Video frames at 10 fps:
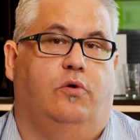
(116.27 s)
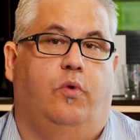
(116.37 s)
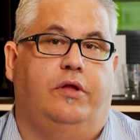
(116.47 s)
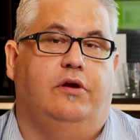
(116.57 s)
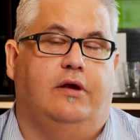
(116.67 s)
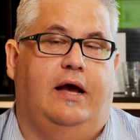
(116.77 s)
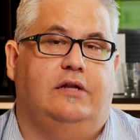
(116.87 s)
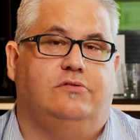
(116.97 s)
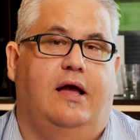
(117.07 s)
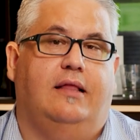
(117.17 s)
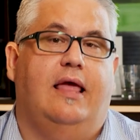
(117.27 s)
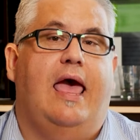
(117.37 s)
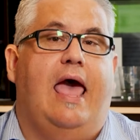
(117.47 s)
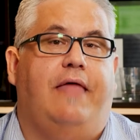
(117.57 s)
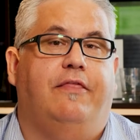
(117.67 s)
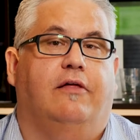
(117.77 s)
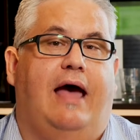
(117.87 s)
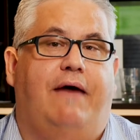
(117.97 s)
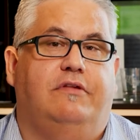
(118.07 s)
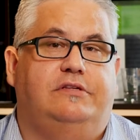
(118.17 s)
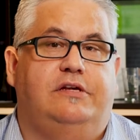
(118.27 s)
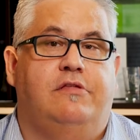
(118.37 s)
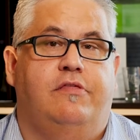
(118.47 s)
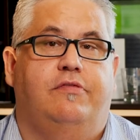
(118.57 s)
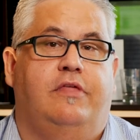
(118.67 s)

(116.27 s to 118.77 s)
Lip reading: or 1-year contract, and they'll have this here.